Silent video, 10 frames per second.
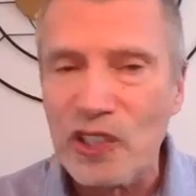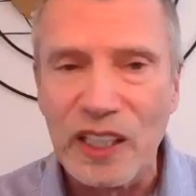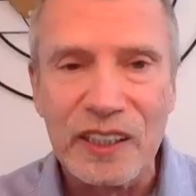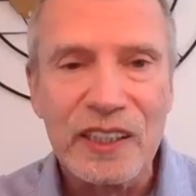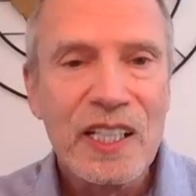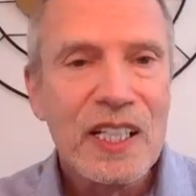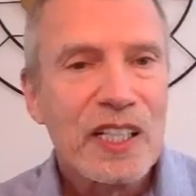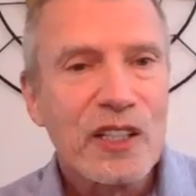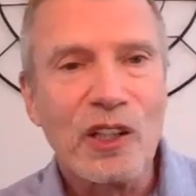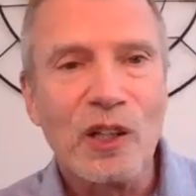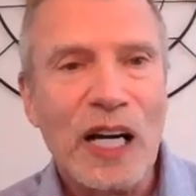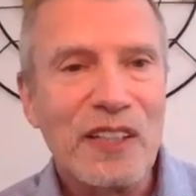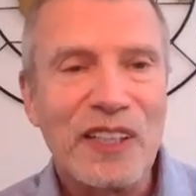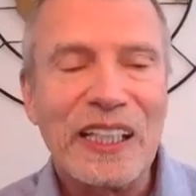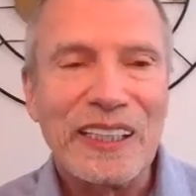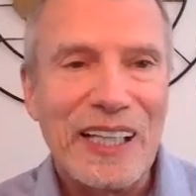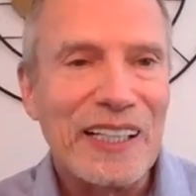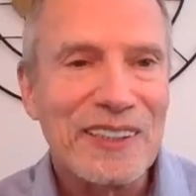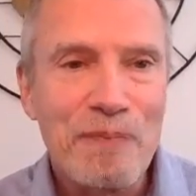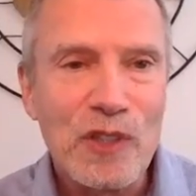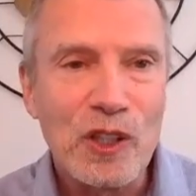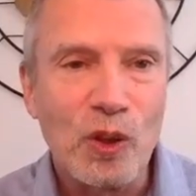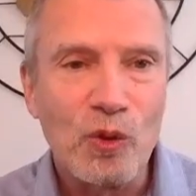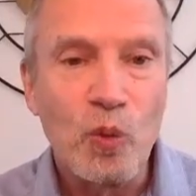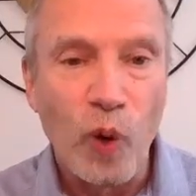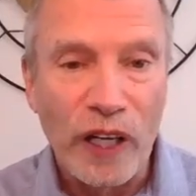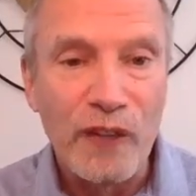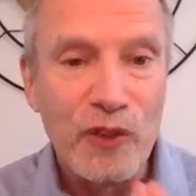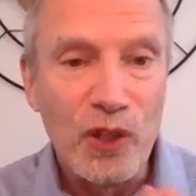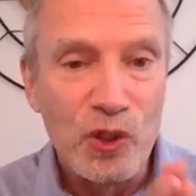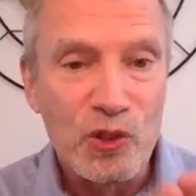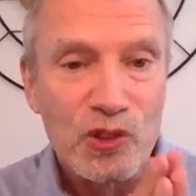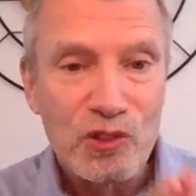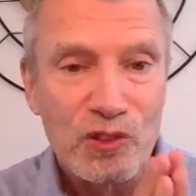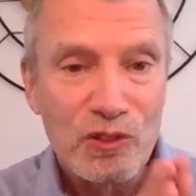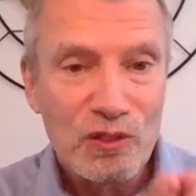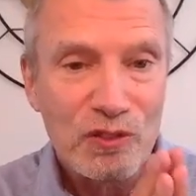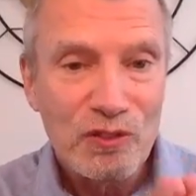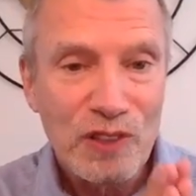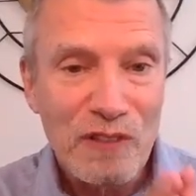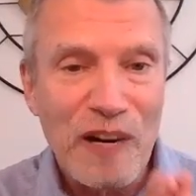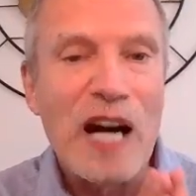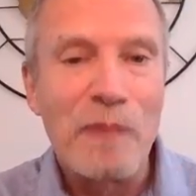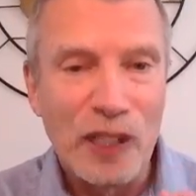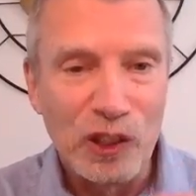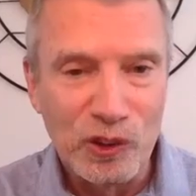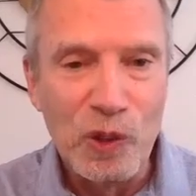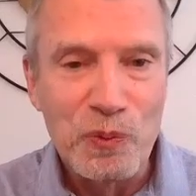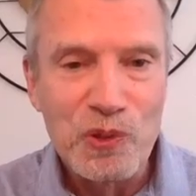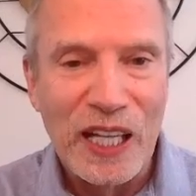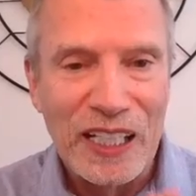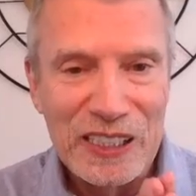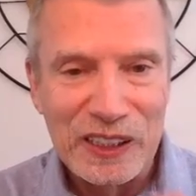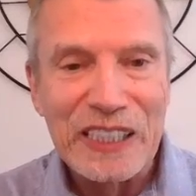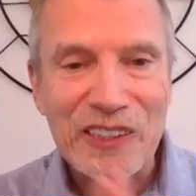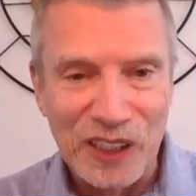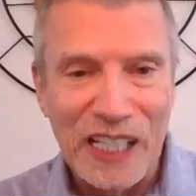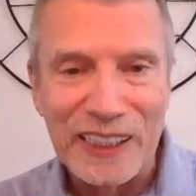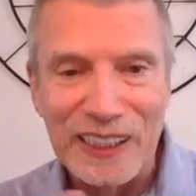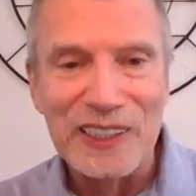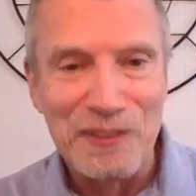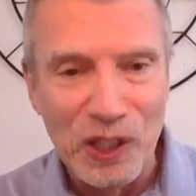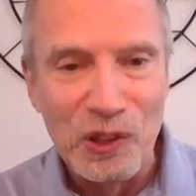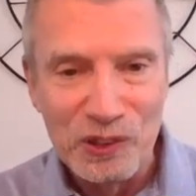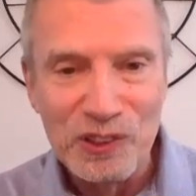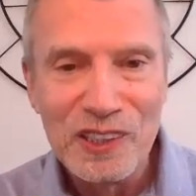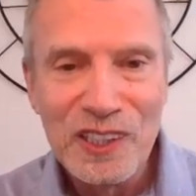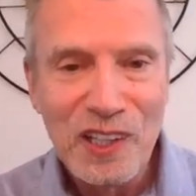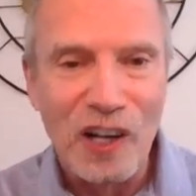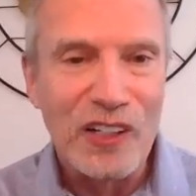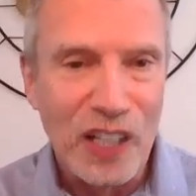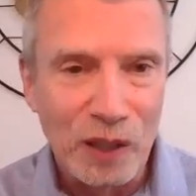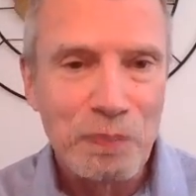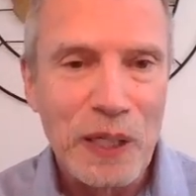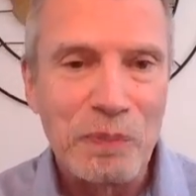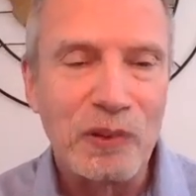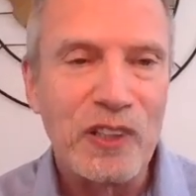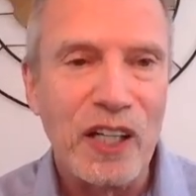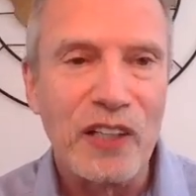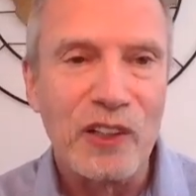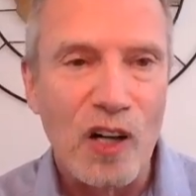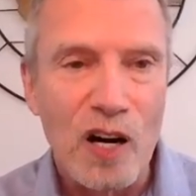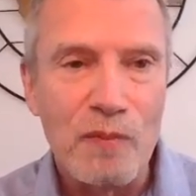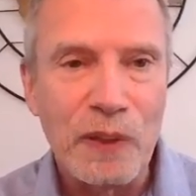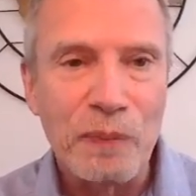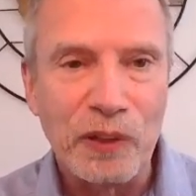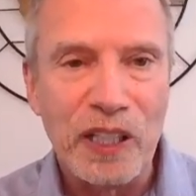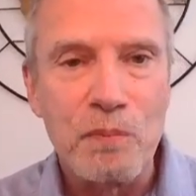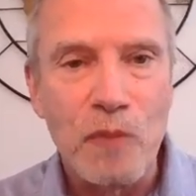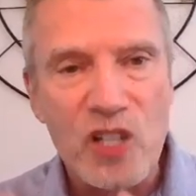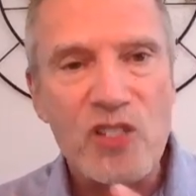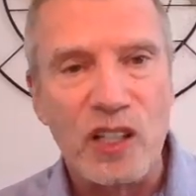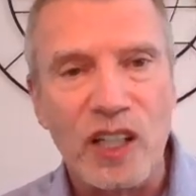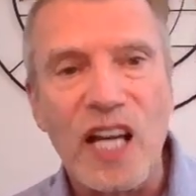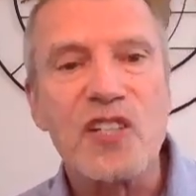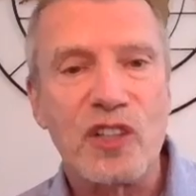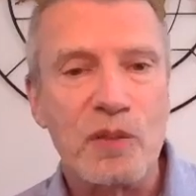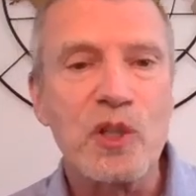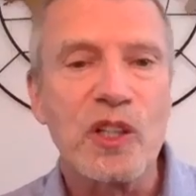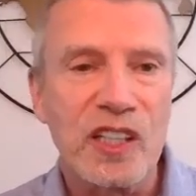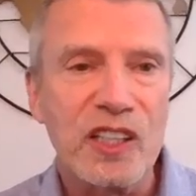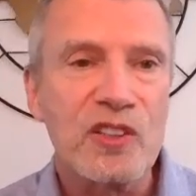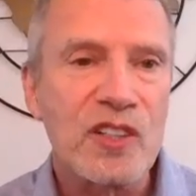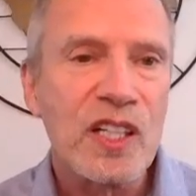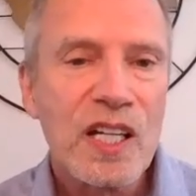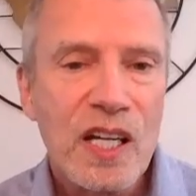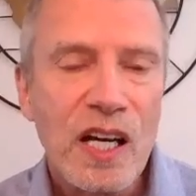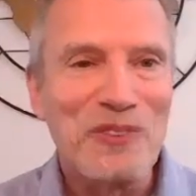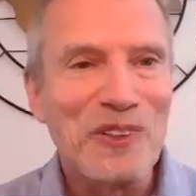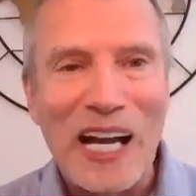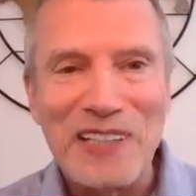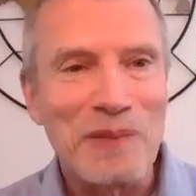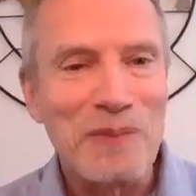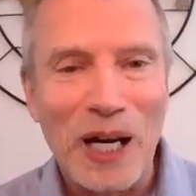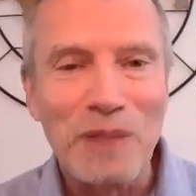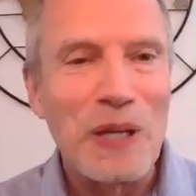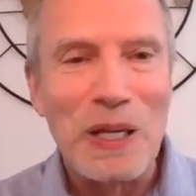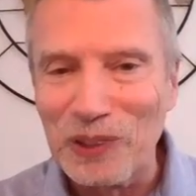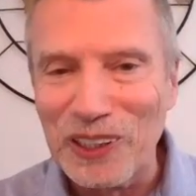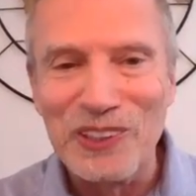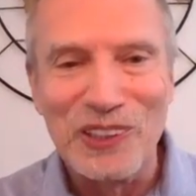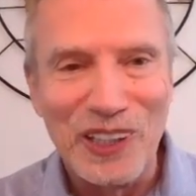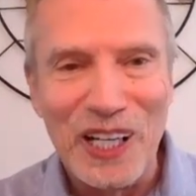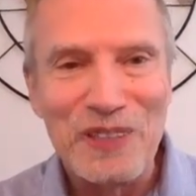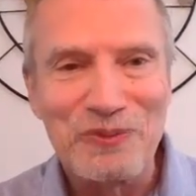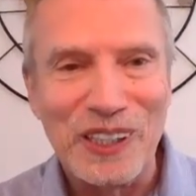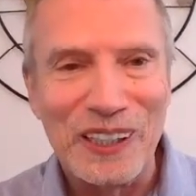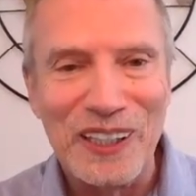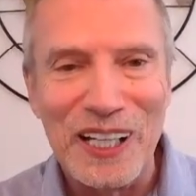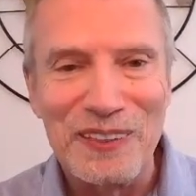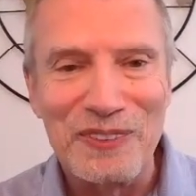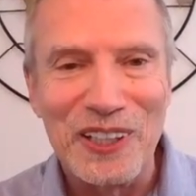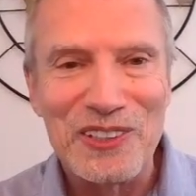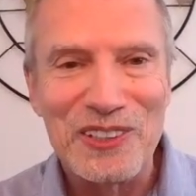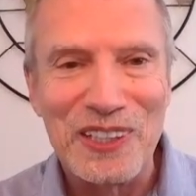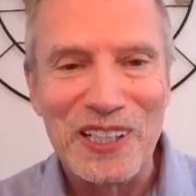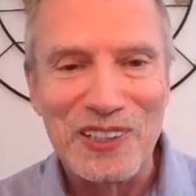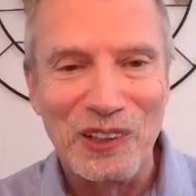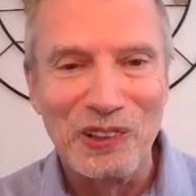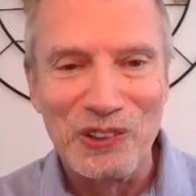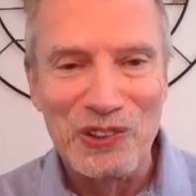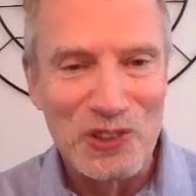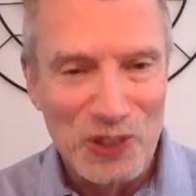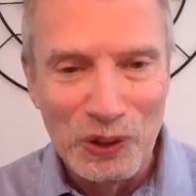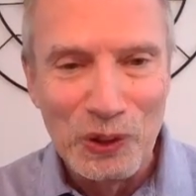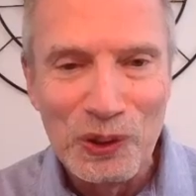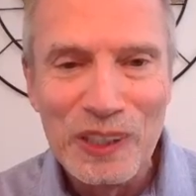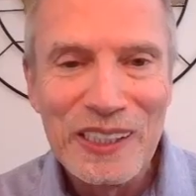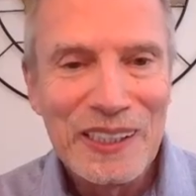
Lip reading: and, I think that, one of those environmental groups that is least likely to vote are young people. The other are people in marginalized communities. If you got some young people in your life, and a lot of us as elders do,